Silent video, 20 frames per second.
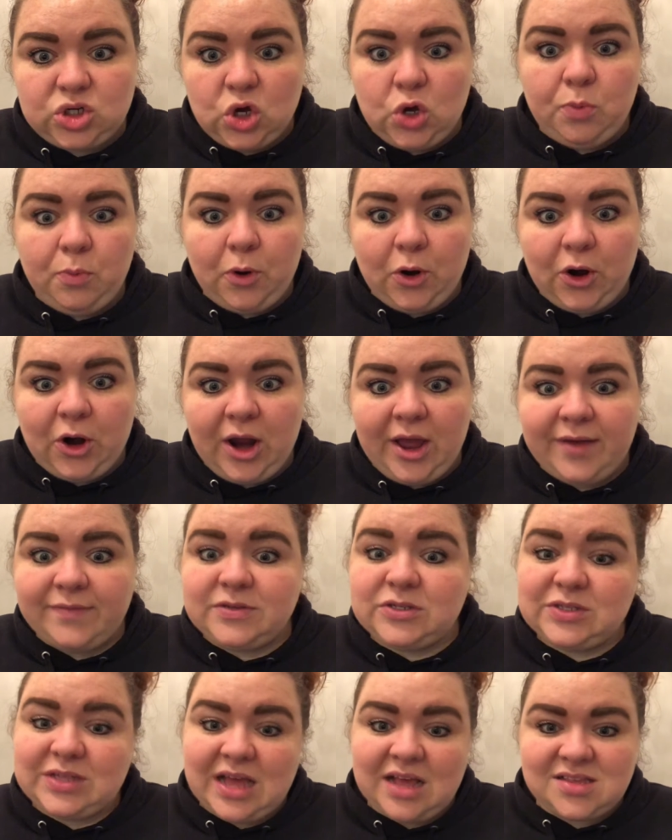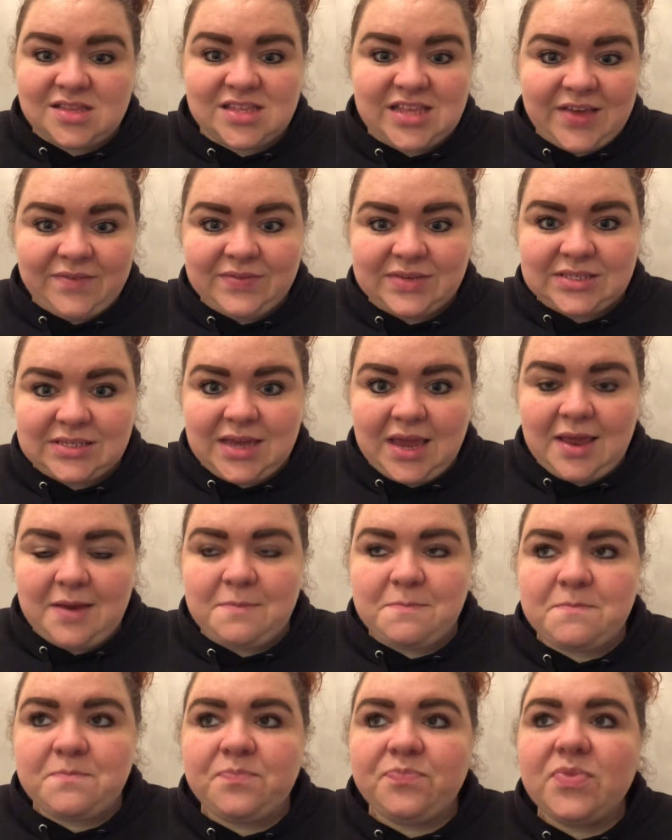October of
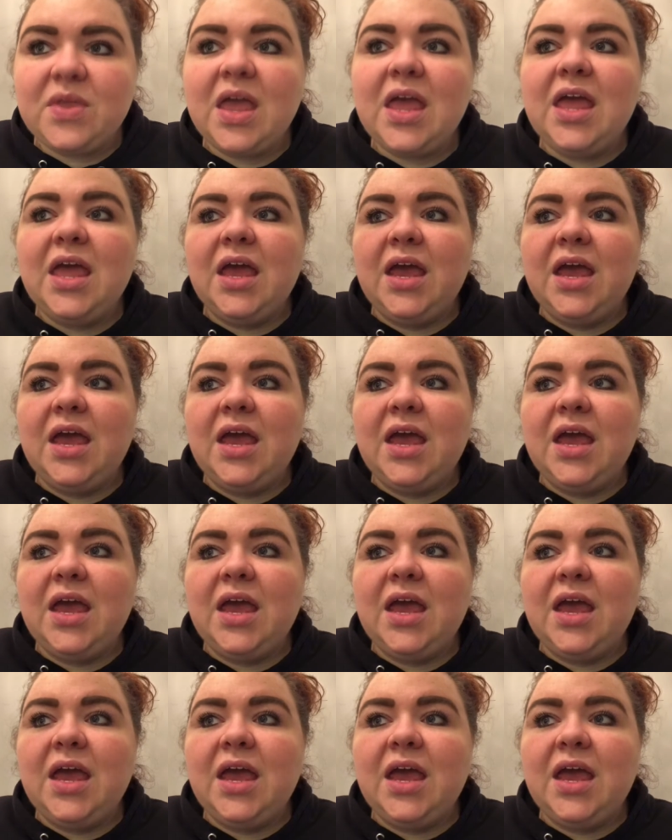2017.